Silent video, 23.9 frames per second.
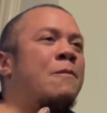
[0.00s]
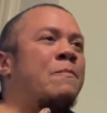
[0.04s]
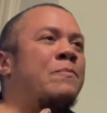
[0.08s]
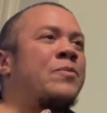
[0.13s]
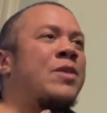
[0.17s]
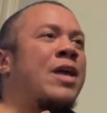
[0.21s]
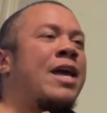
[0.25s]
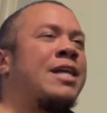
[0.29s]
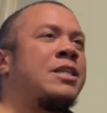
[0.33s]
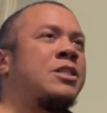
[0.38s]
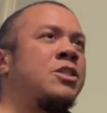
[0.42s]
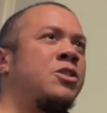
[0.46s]

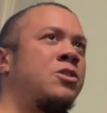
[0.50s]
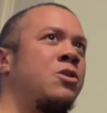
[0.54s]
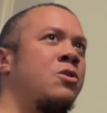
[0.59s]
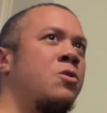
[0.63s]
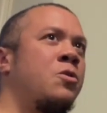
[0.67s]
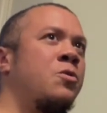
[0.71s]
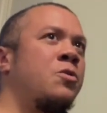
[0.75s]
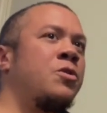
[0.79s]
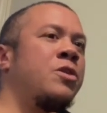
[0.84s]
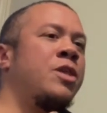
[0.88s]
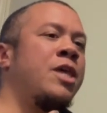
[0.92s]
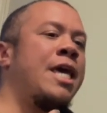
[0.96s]
And
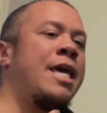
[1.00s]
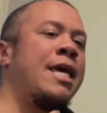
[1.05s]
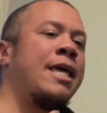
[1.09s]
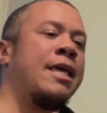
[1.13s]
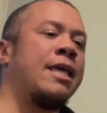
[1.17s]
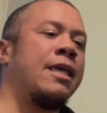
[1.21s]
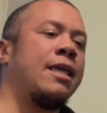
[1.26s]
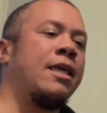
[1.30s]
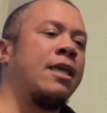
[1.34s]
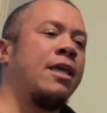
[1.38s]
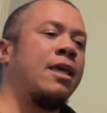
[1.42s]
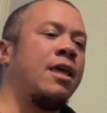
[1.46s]
so
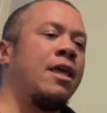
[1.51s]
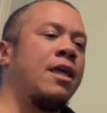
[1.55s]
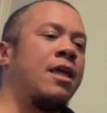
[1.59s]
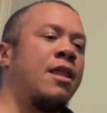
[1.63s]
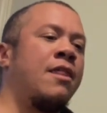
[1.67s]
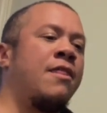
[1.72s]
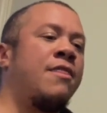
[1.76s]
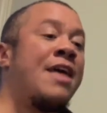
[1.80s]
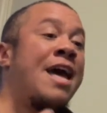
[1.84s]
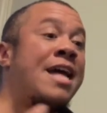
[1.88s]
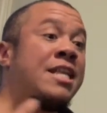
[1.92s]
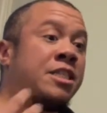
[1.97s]
like
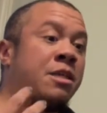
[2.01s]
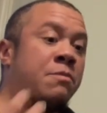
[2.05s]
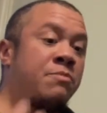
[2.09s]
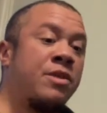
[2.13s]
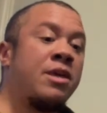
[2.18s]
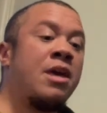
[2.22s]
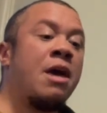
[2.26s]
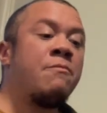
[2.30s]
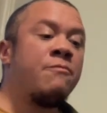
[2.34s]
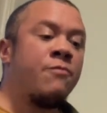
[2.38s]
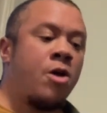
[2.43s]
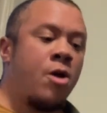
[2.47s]
that's something
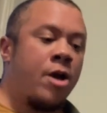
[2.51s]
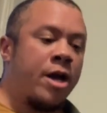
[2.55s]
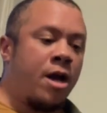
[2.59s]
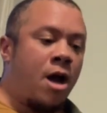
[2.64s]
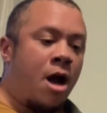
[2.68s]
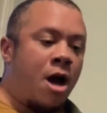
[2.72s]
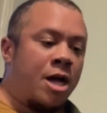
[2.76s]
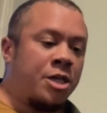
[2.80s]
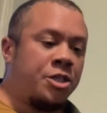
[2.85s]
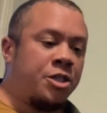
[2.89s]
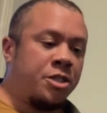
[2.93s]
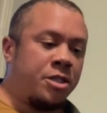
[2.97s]
I'm very
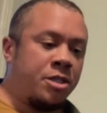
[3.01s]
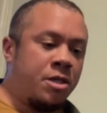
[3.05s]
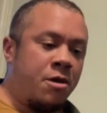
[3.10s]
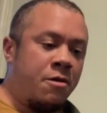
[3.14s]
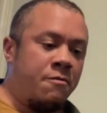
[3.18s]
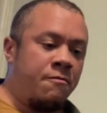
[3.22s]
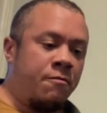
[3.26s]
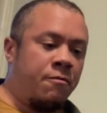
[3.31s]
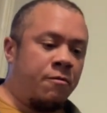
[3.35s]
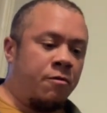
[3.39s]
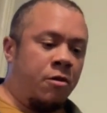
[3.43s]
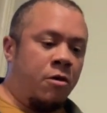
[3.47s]
conscious
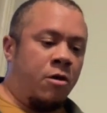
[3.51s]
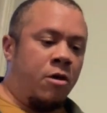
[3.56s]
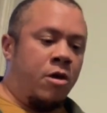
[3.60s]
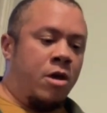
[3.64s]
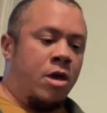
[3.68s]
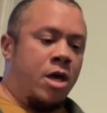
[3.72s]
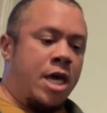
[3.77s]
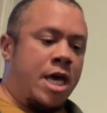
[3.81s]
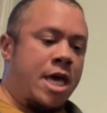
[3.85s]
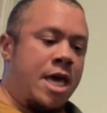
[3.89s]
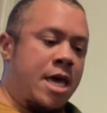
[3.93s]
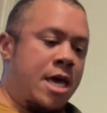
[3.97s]
of
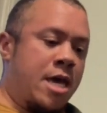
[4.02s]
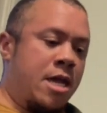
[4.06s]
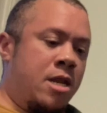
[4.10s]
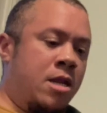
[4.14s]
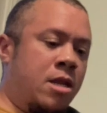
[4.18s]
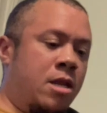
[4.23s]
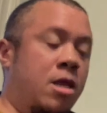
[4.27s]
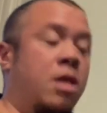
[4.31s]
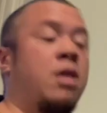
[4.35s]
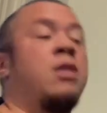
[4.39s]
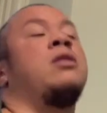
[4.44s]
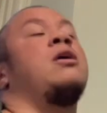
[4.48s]
in
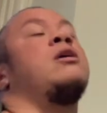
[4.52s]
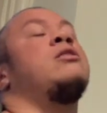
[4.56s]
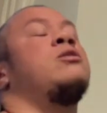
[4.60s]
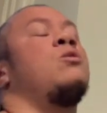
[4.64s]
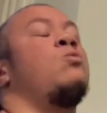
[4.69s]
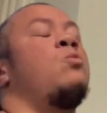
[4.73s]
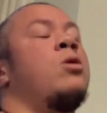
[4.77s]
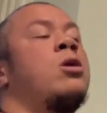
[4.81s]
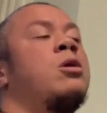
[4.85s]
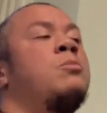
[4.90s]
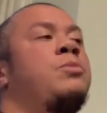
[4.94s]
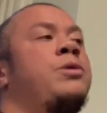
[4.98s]
like the
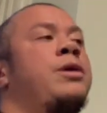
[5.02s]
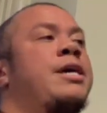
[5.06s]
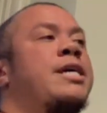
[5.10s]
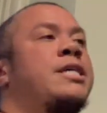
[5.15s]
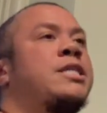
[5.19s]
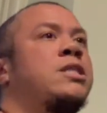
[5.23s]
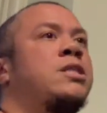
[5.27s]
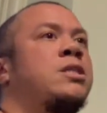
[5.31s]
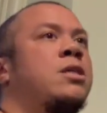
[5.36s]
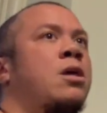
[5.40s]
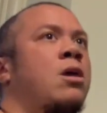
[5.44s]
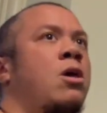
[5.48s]

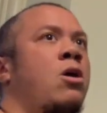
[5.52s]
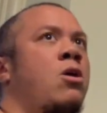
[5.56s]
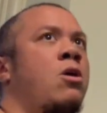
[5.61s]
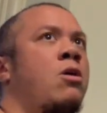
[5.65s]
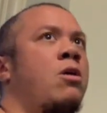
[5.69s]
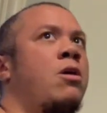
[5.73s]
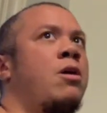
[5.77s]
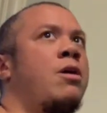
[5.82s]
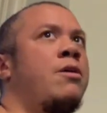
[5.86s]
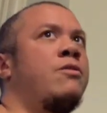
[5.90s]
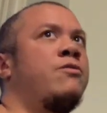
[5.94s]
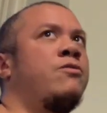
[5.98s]
workplace,
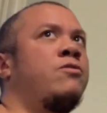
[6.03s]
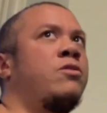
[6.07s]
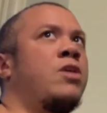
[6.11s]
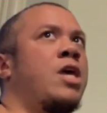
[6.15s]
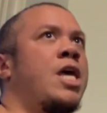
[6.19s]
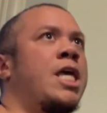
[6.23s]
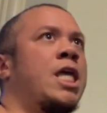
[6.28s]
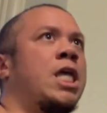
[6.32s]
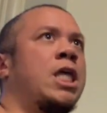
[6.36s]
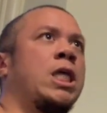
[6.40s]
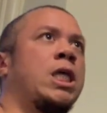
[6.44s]
as like